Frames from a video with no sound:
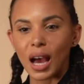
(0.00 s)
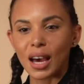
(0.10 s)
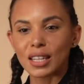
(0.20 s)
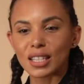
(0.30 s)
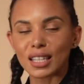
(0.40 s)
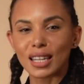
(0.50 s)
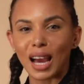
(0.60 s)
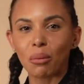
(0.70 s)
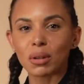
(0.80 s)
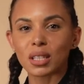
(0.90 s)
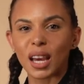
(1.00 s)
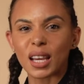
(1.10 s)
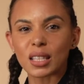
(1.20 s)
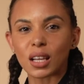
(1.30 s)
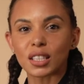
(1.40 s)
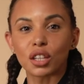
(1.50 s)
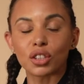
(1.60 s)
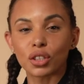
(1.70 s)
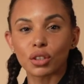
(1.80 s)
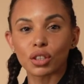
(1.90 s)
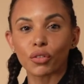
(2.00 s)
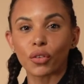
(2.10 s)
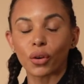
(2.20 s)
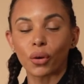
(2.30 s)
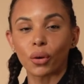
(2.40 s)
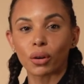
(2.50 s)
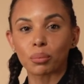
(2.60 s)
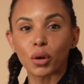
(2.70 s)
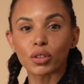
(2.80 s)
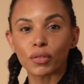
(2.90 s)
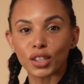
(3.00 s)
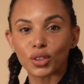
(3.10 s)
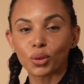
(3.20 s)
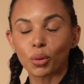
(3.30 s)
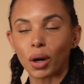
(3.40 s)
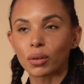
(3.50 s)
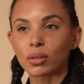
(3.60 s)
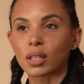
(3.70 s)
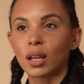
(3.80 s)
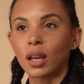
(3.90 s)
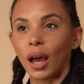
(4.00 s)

And nowadays I tend to use it for motivational quotes